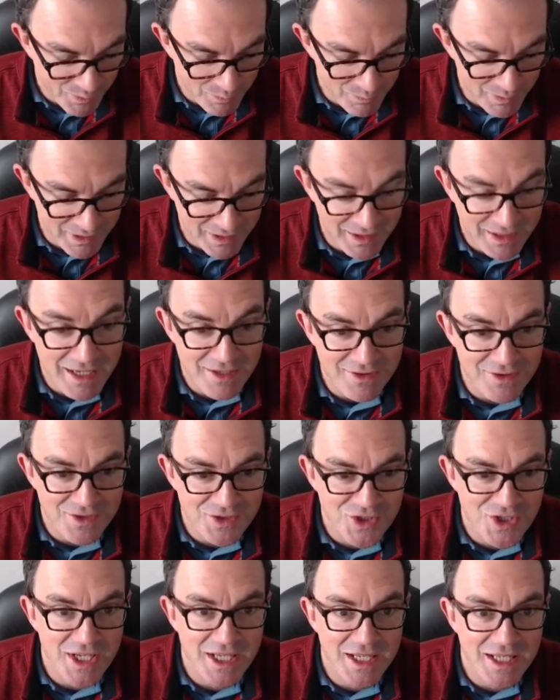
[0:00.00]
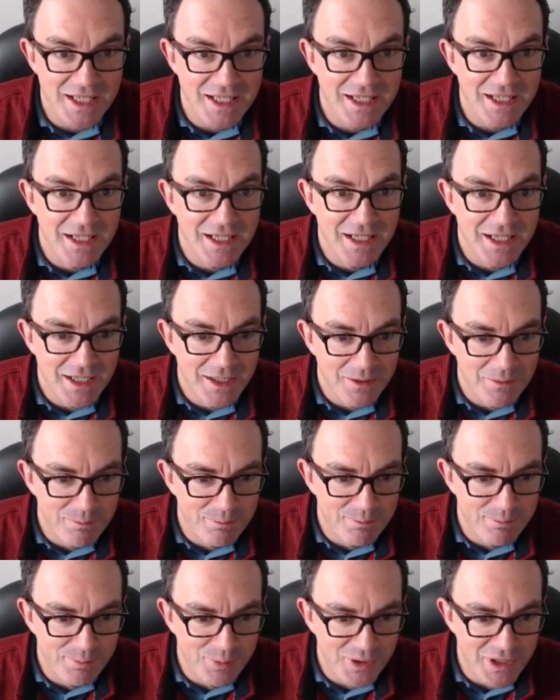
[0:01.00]
We can get the G,
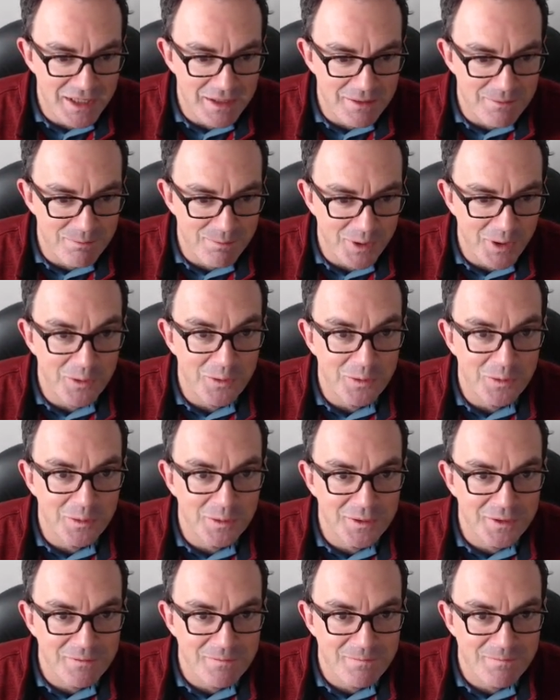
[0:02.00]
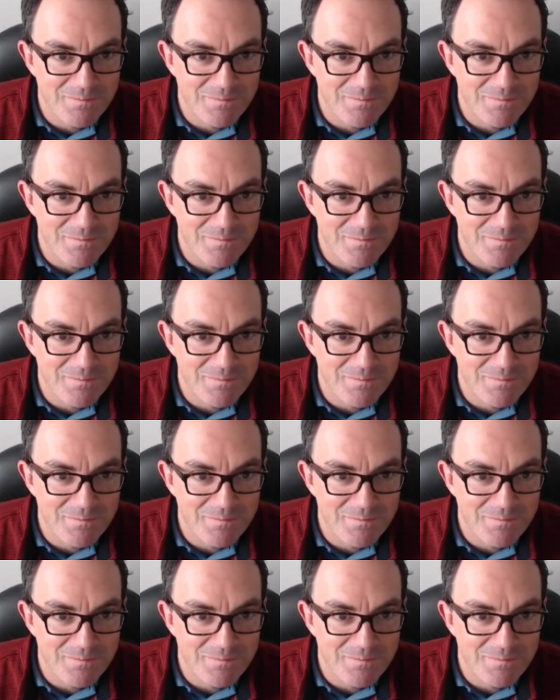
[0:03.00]
put it in bold,